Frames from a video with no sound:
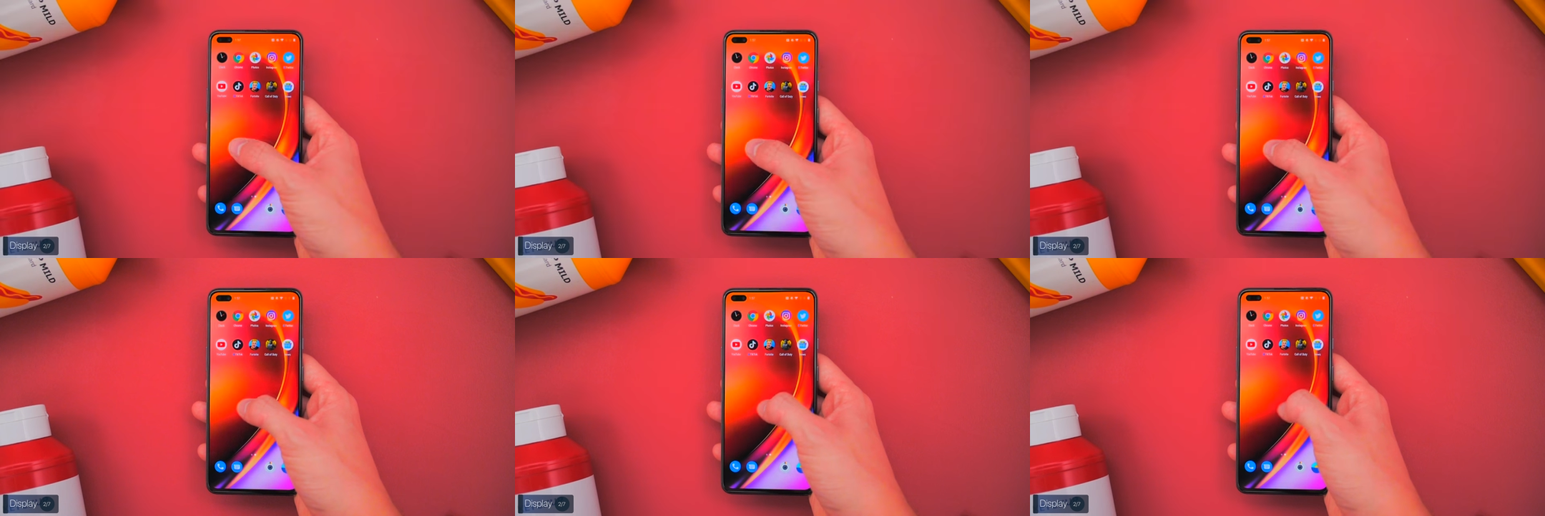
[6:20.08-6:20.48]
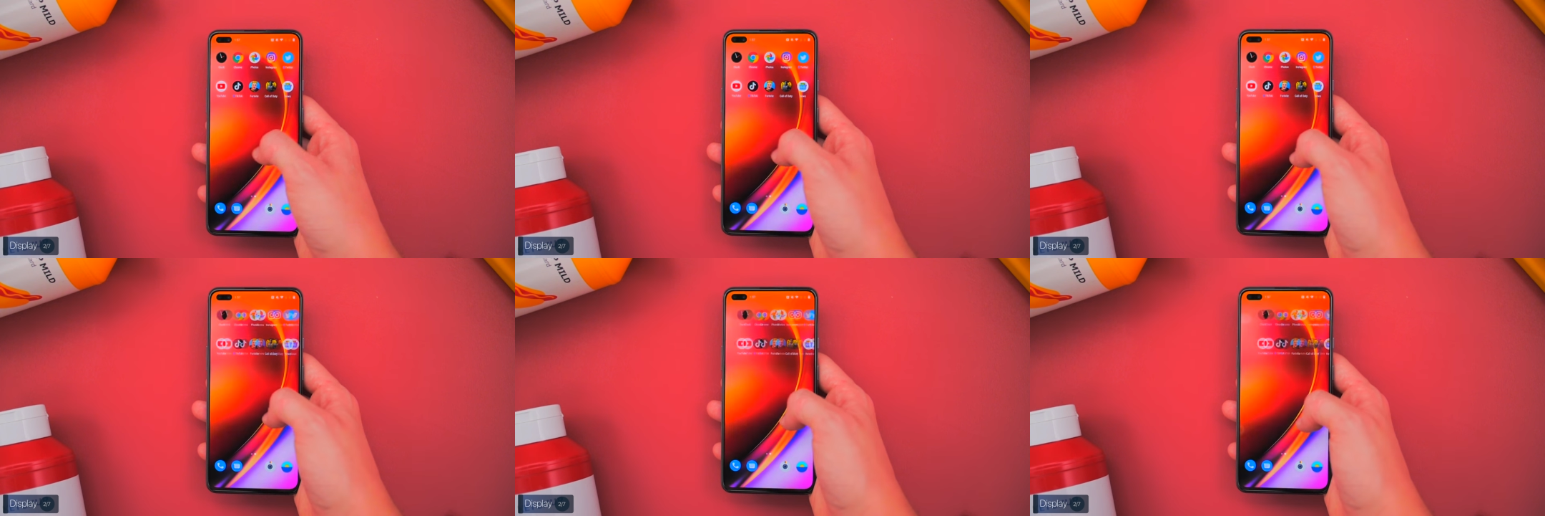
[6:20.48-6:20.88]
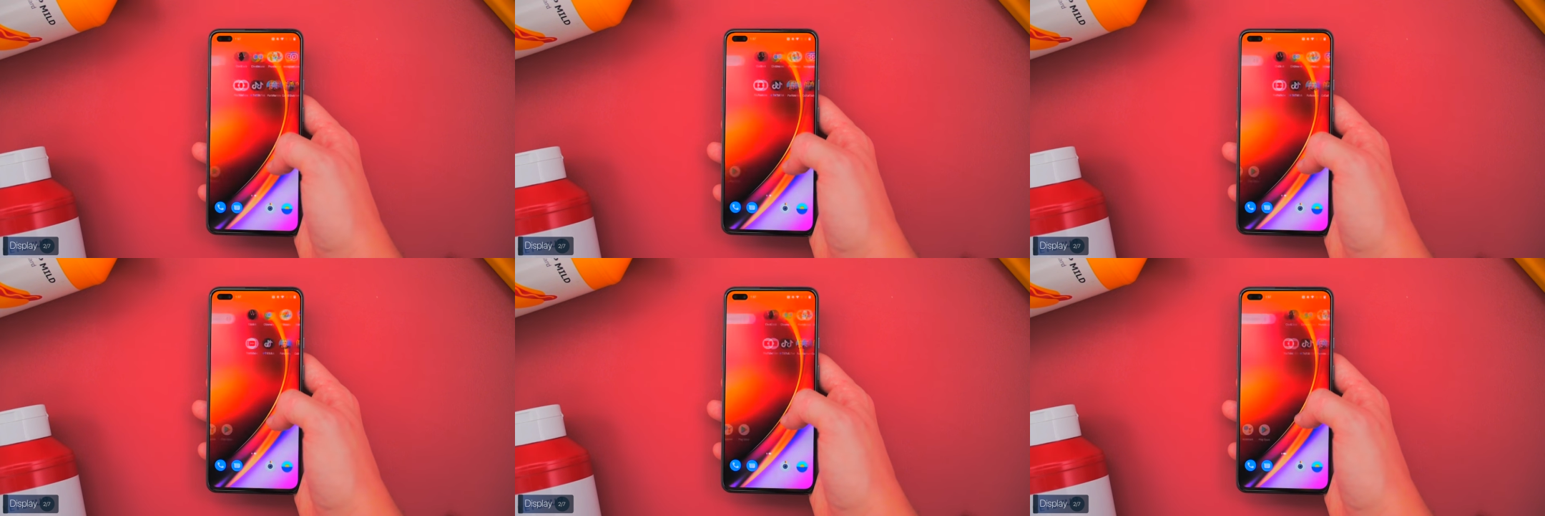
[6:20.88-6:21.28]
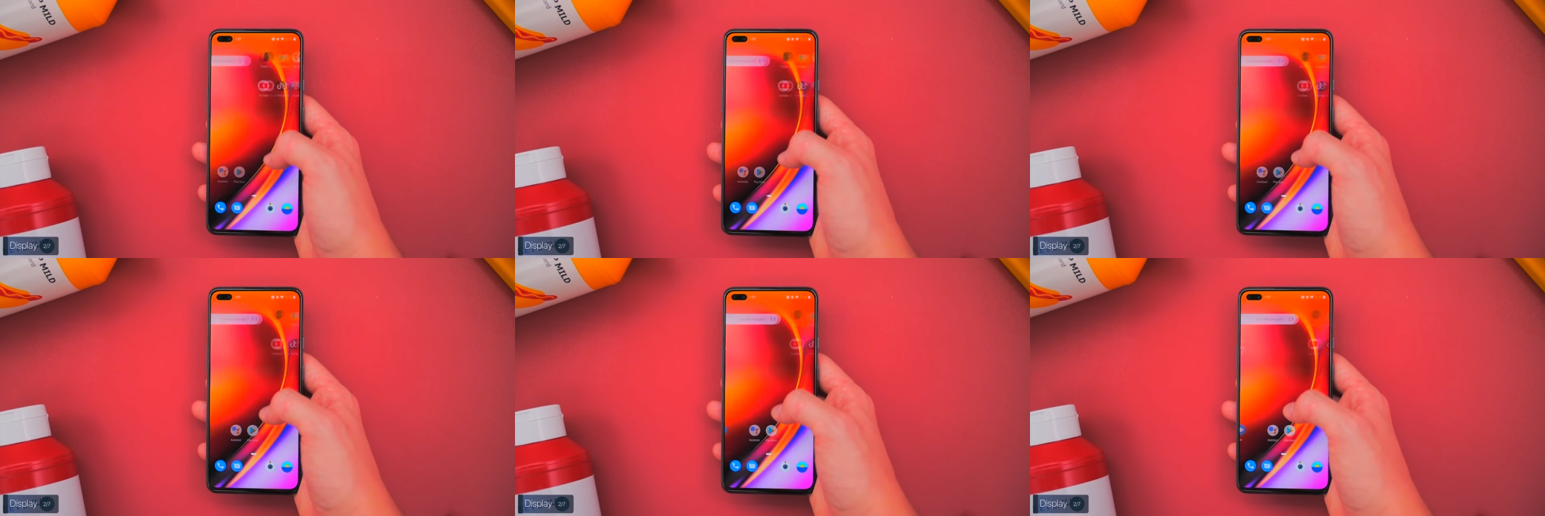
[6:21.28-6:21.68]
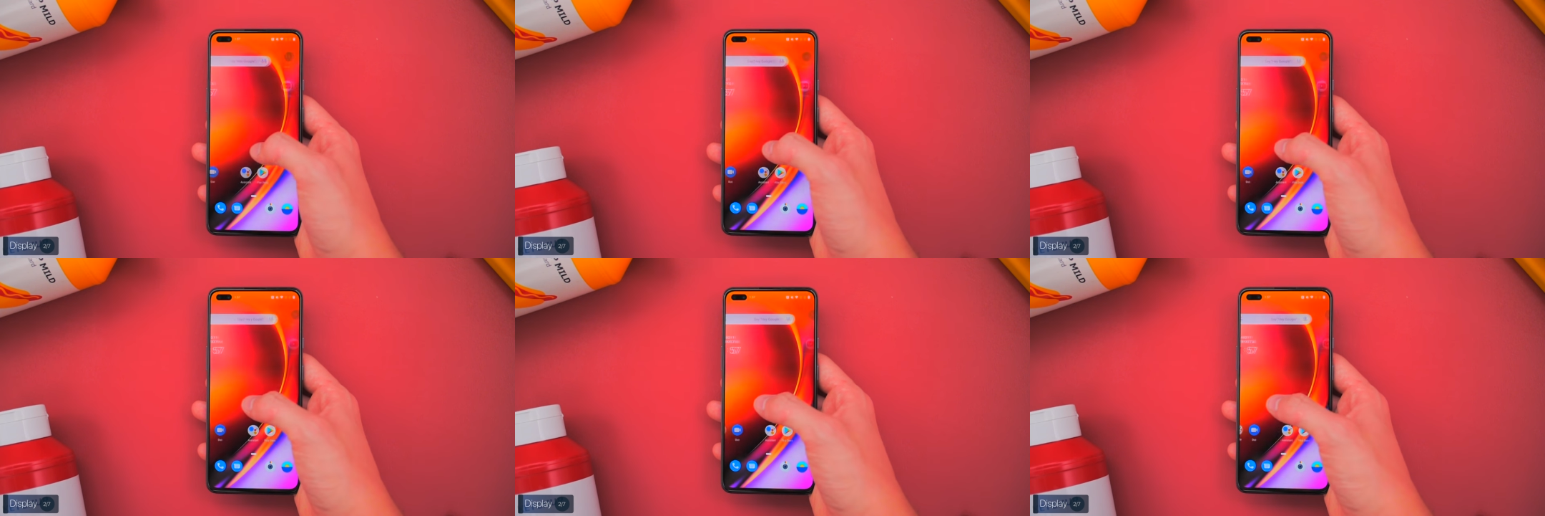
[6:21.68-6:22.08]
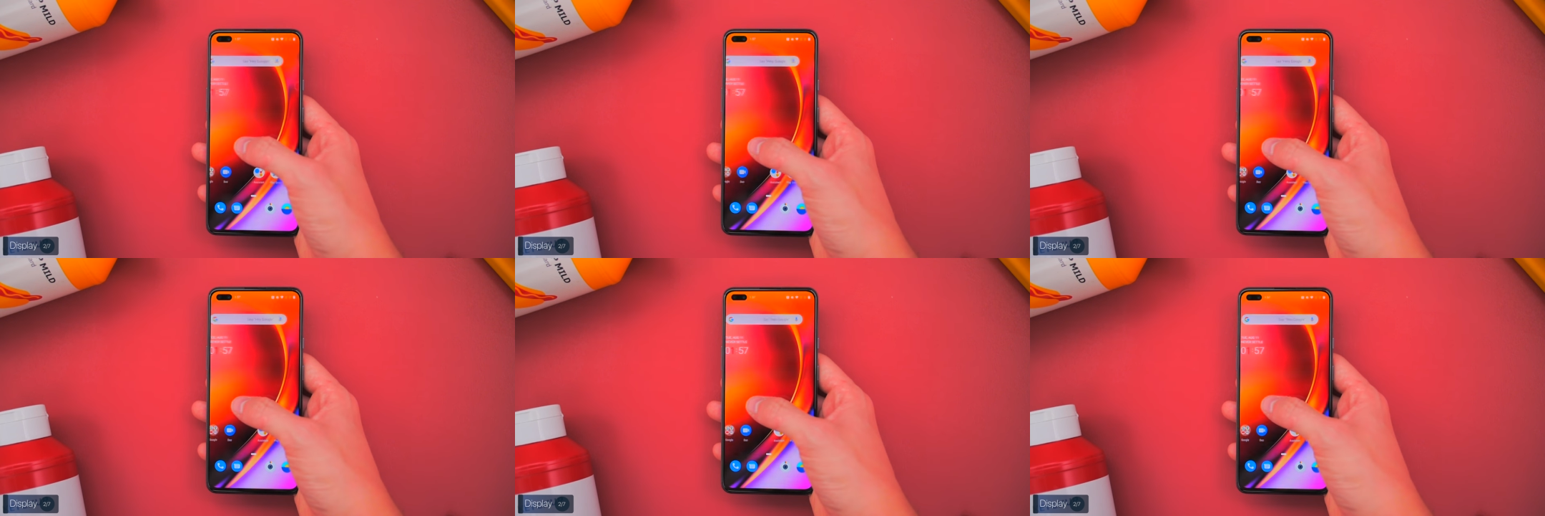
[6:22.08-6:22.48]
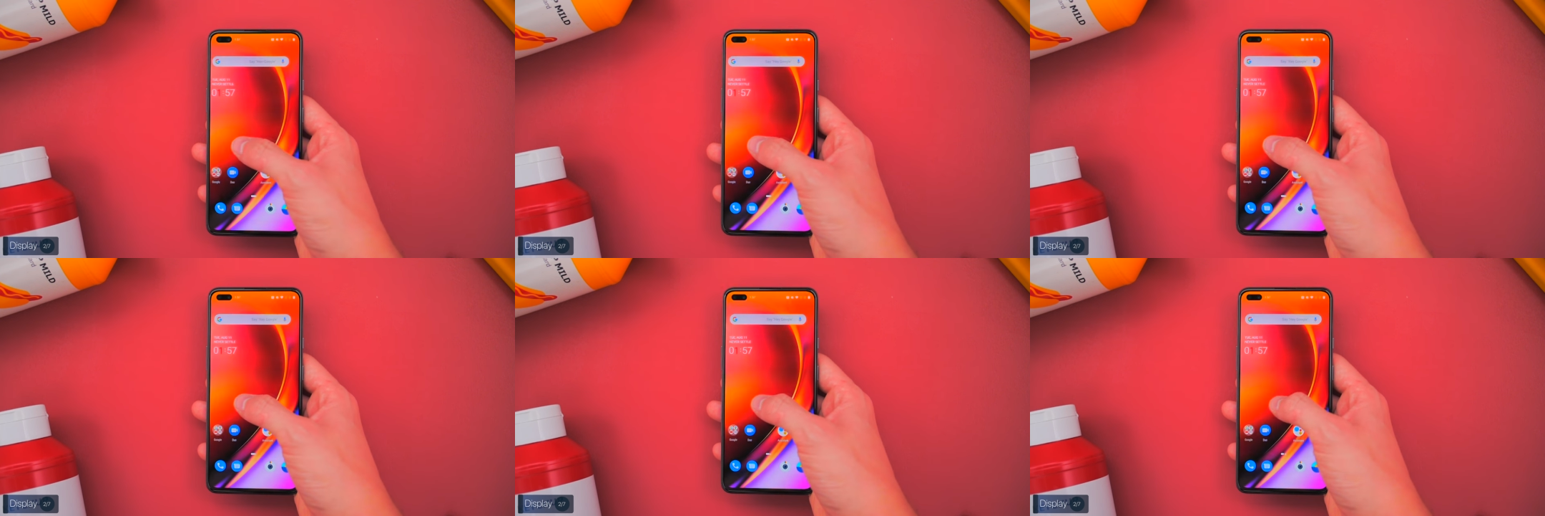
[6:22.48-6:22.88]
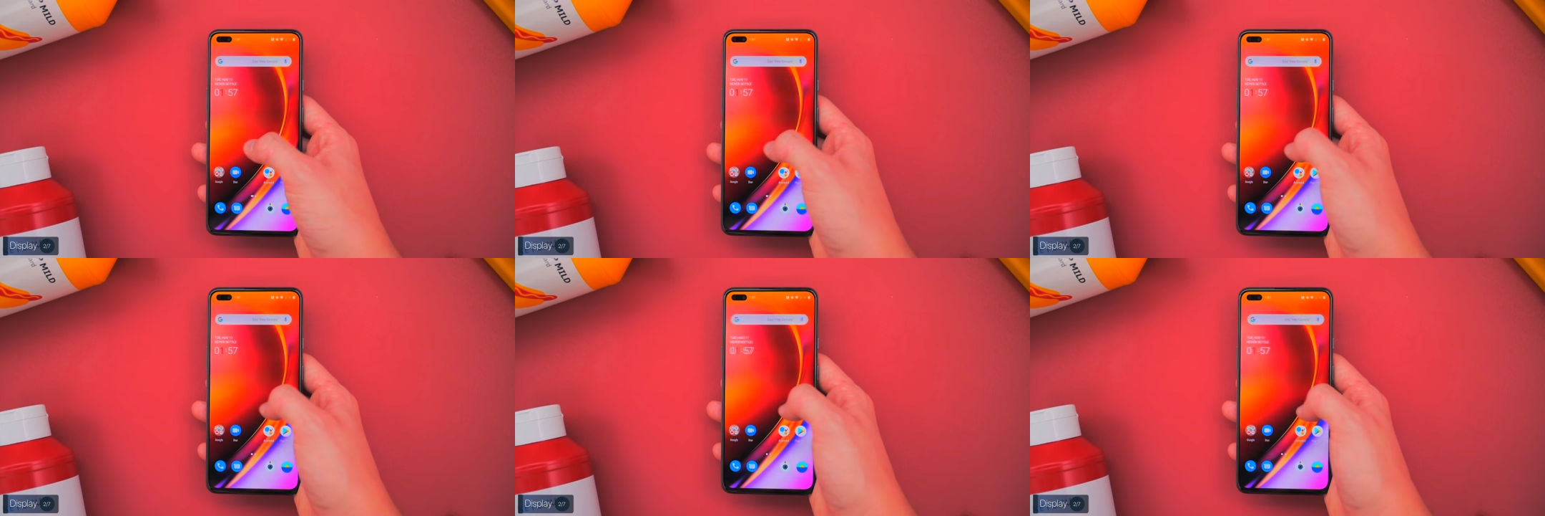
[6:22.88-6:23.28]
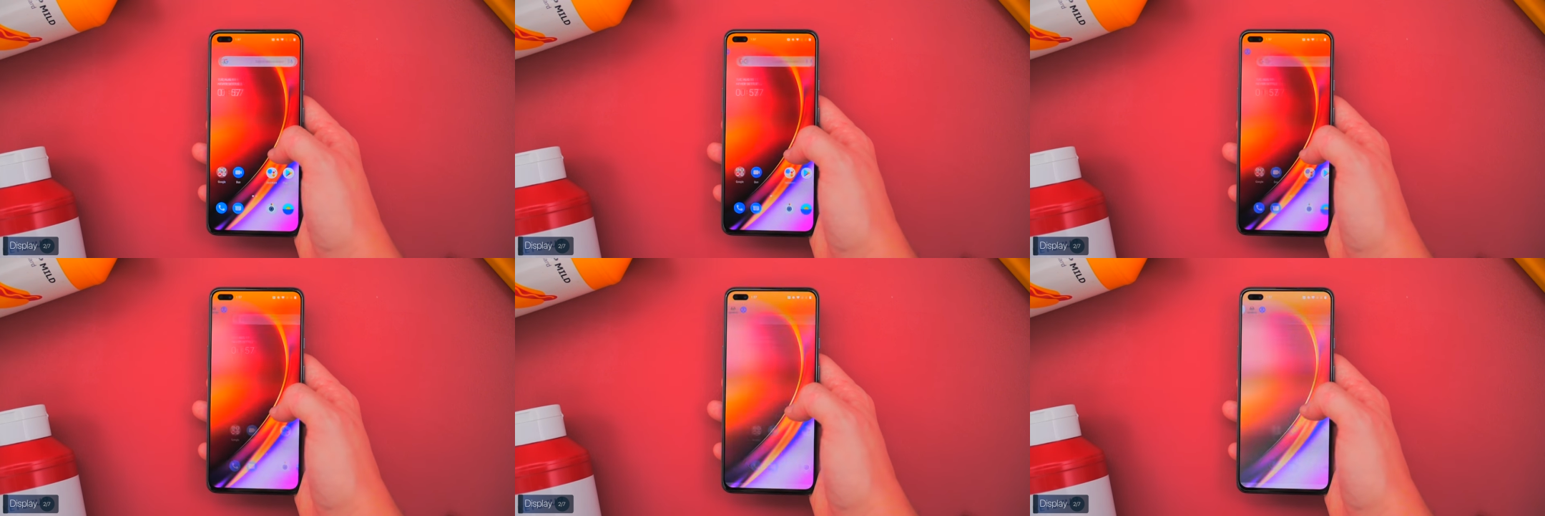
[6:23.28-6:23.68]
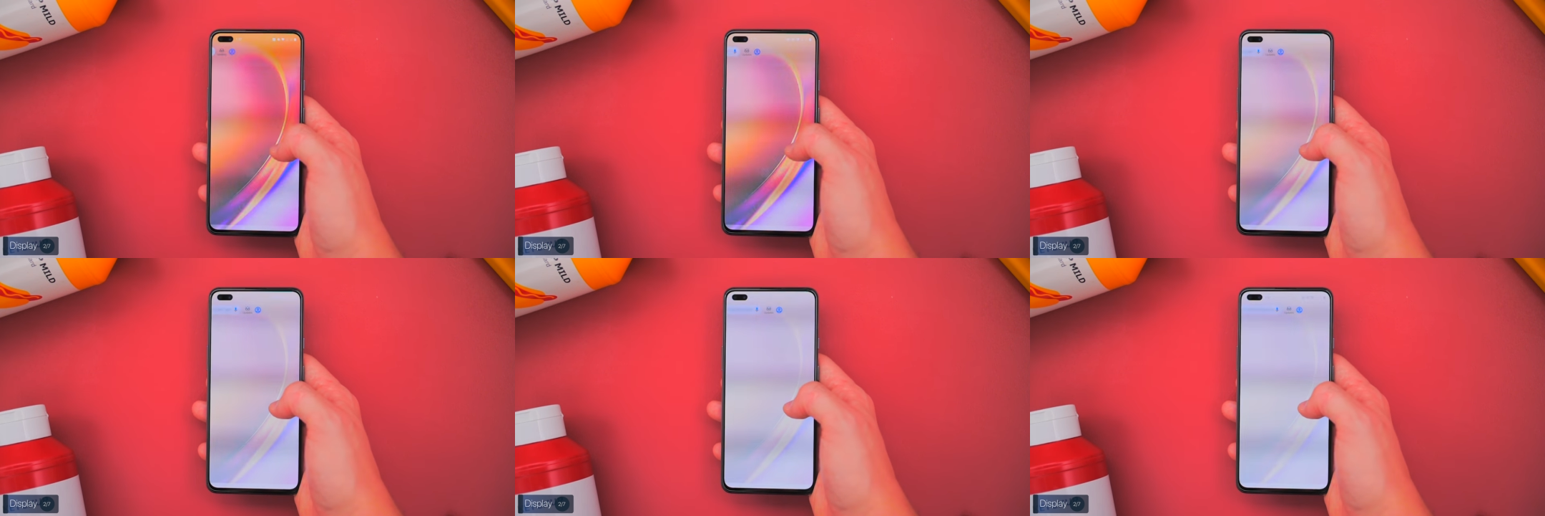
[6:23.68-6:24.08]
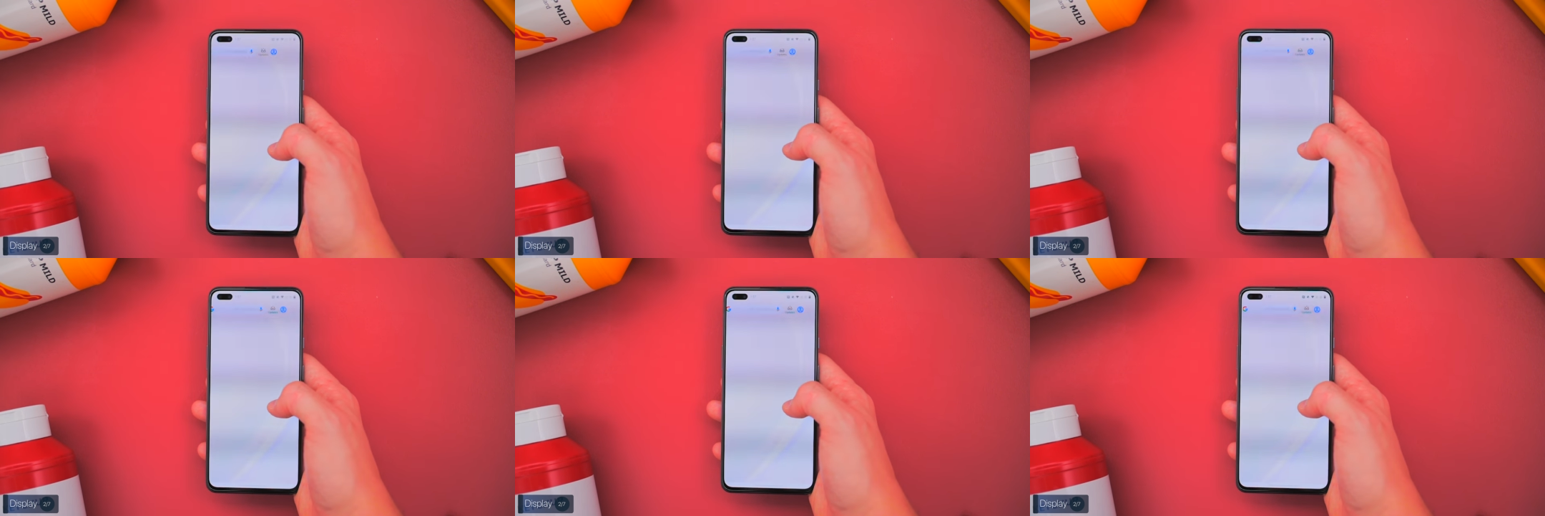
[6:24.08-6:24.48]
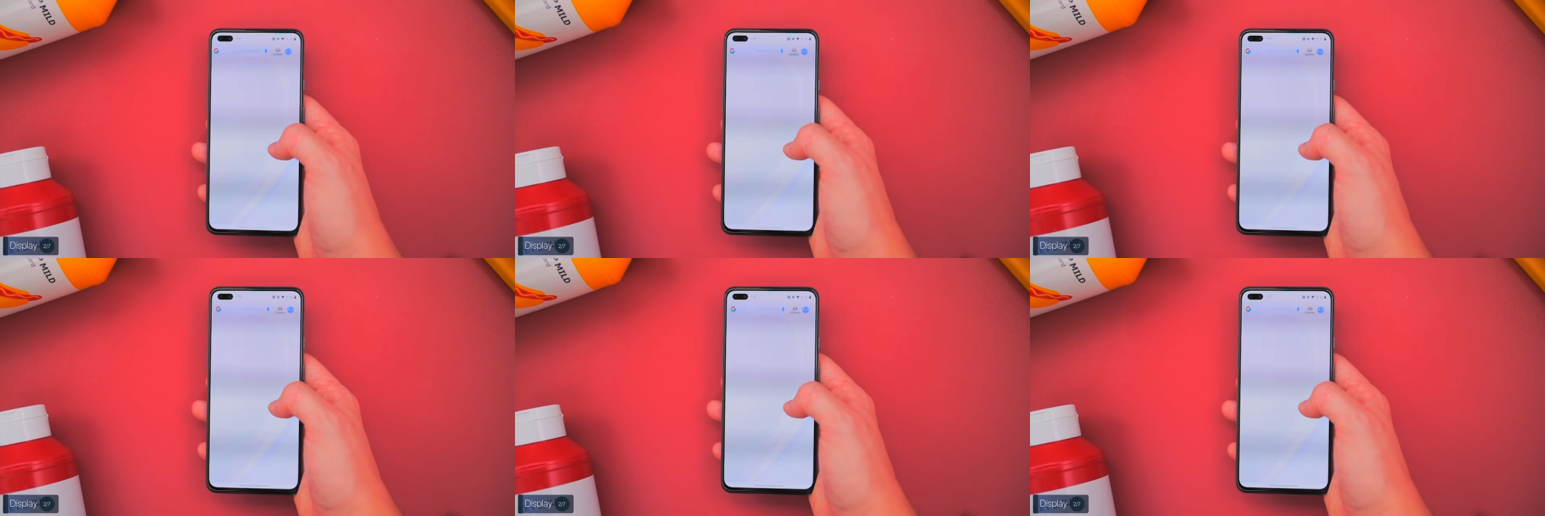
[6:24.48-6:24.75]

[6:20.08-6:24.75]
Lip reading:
(no speaker visible)